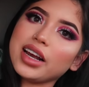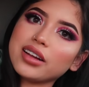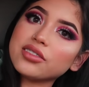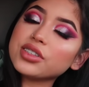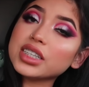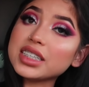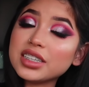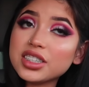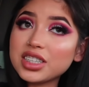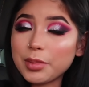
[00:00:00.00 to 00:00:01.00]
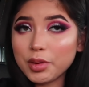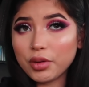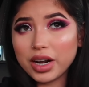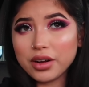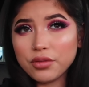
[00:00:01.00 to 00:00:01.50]
only got those extensions. I've been
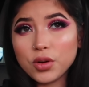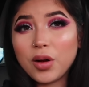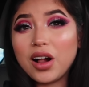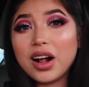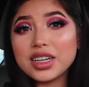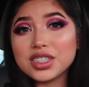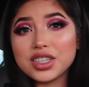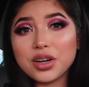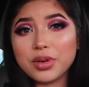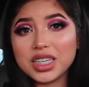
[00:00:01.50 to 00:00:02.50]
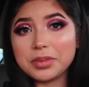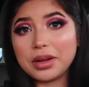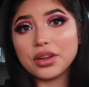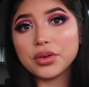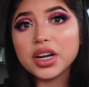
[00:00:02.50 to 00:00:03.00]
wanting them for a while. I just didn't want to
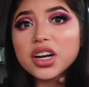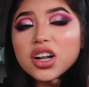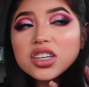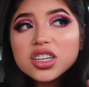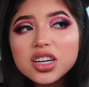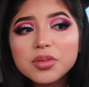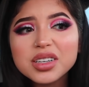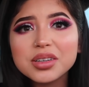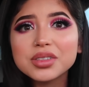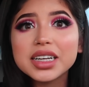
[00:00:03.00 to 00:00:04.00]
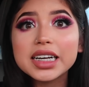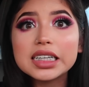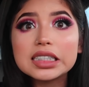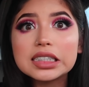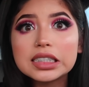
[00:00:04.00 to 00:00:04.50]
spend the $300 on them because I was
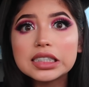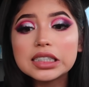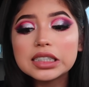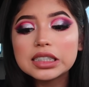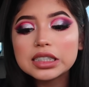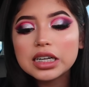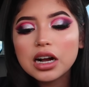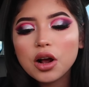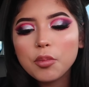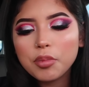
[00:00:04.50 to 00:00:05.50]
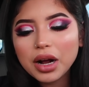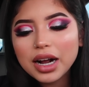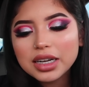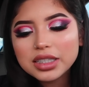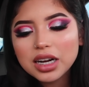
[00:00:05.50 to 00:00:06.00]
like, ugh.
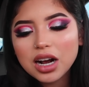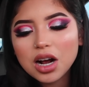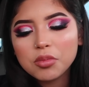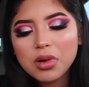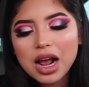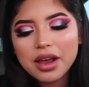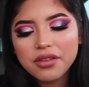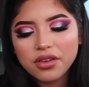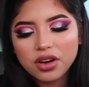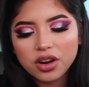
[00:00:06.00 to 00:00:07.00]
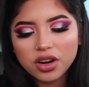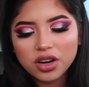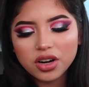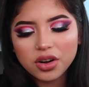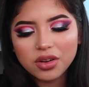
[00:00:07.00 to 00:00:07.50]
But I've
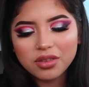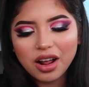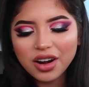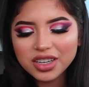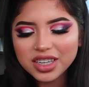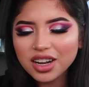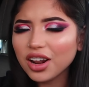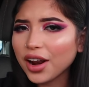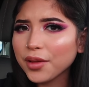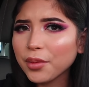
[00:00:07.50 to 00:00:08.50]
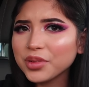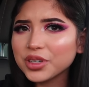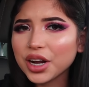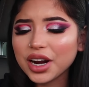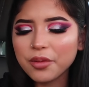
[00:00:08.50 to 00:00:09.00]
heard honestly, a lot of the
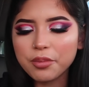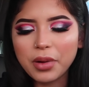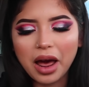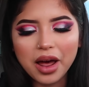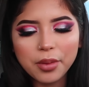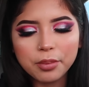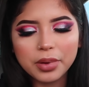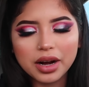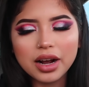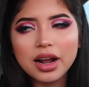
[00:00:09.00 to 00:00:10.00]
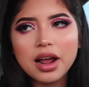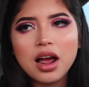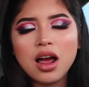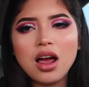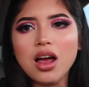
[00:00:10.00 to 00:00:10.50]
reviews are kind of bad, but
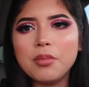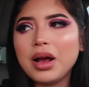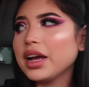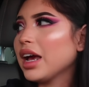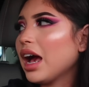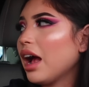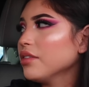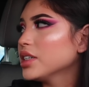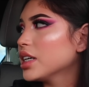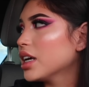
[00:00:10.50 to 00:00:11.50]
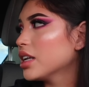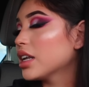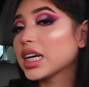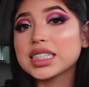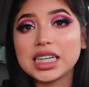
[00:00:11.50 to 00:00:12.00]
I have seen
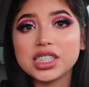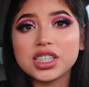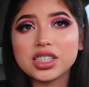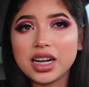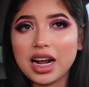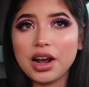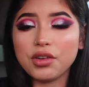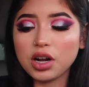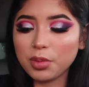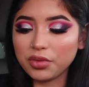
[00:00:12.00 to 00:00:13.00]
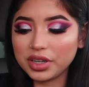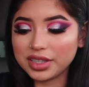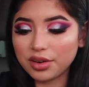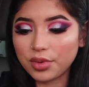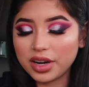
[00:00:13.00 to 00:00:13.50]
the extensions. Like, I have a couple friends
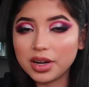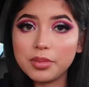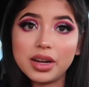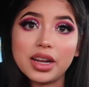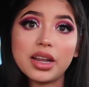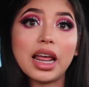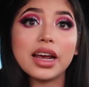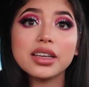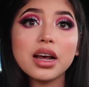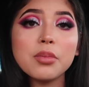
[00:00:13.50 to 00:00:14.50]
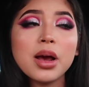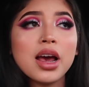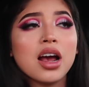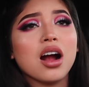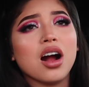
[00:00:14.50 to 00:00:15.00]
that wear them and they like them.
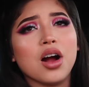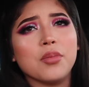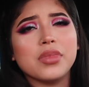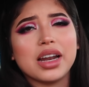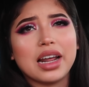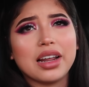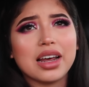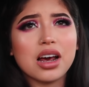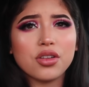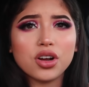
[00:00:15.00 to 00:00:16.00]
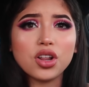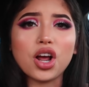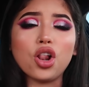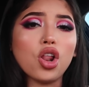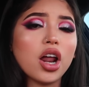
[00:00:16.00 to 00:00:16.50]
And I like how they're
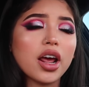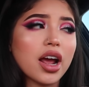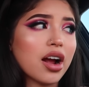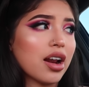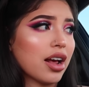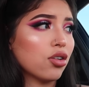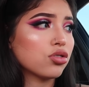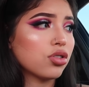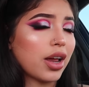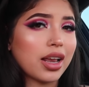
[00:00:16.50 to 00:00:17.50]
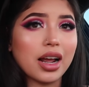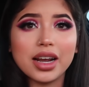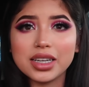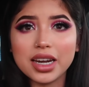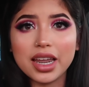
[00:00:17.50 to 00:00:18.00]
like a lot of hair, and I also like that
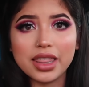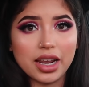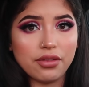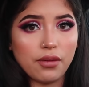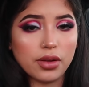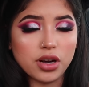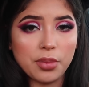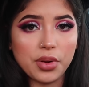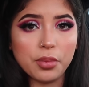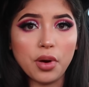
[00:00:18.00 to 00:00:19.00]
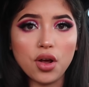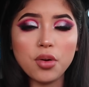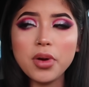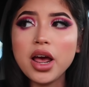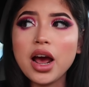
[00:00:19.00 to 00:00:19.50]
it's like thick from the top to the
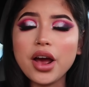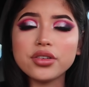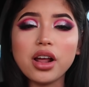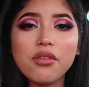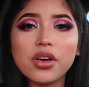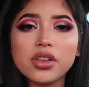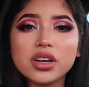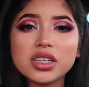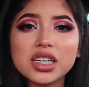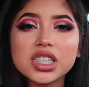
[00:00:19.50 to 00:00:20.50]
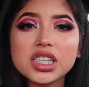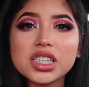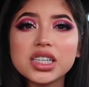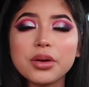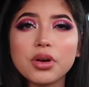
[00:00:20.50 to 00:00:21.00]
bottom. I used to have other
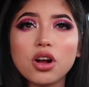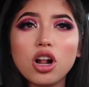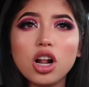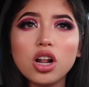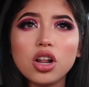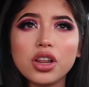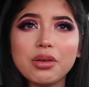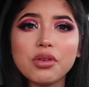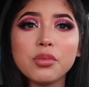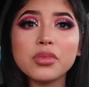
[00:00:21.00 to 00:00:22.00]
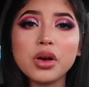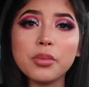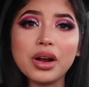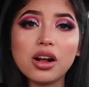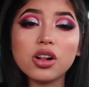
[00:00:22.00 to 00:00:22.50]
extensions. They were from a
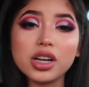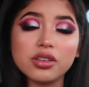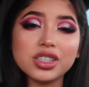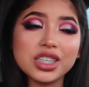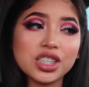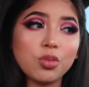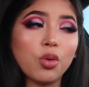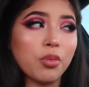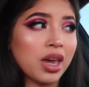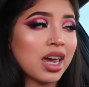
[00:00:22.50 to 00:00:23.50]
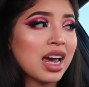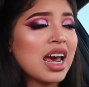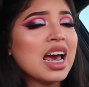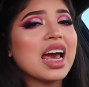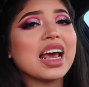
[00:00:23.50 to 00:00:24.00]
brand called Irresistible Me,
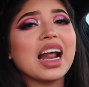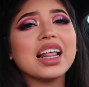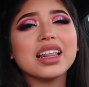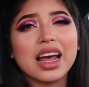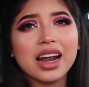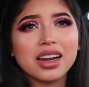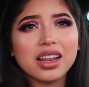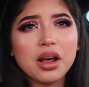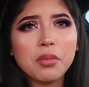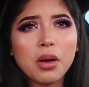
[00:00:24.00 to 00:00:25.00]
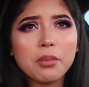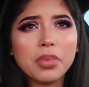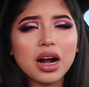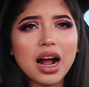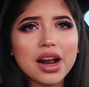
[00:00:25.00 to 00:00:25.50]
and I liked them,
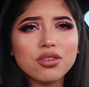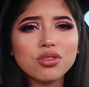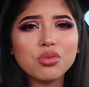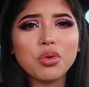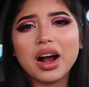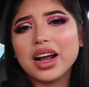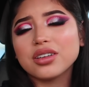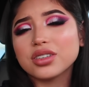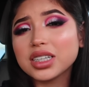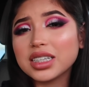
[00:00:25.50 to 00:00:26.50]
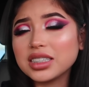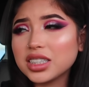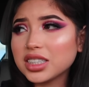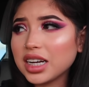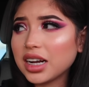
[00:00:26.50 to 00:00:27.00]
but I don't know why those
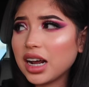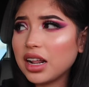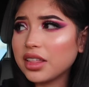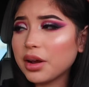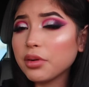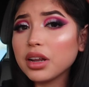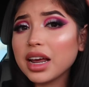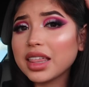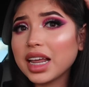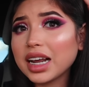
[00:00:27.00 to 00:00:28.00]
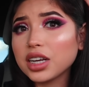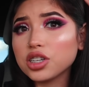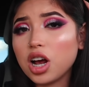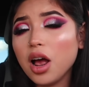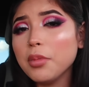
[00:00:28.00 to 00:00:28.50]
extensions, like, they were like thick at the
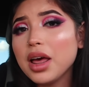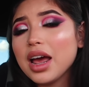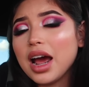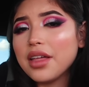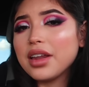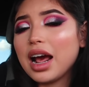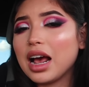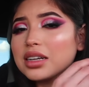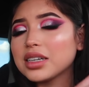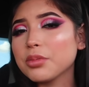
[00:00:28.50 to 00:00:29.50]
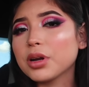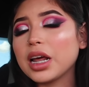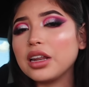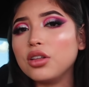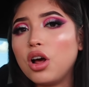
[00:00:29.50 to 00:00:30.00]
top, and then as they would
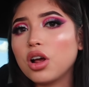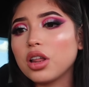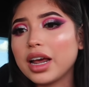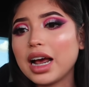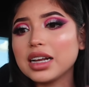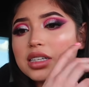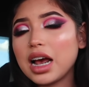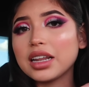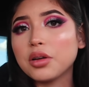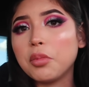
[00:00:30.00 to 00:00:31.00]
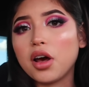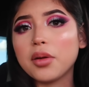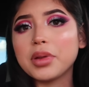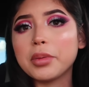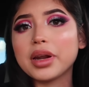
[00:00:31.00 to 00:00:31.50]
get long, like as at the
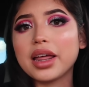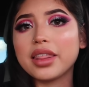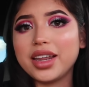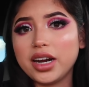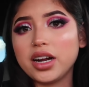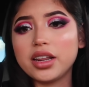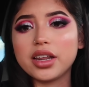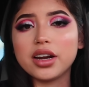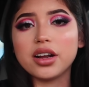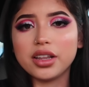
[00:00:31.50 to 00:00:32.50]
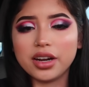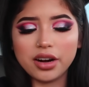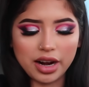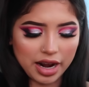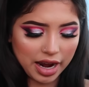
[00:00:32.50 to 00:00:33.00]
bottom, they would get thinner and thinner and thinner,
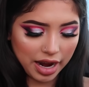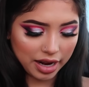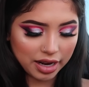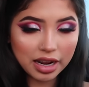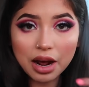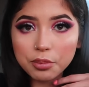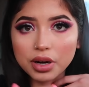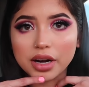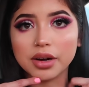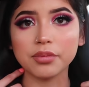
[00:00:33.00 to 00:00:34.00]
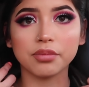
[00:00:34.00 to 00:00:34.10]
and I hated that. But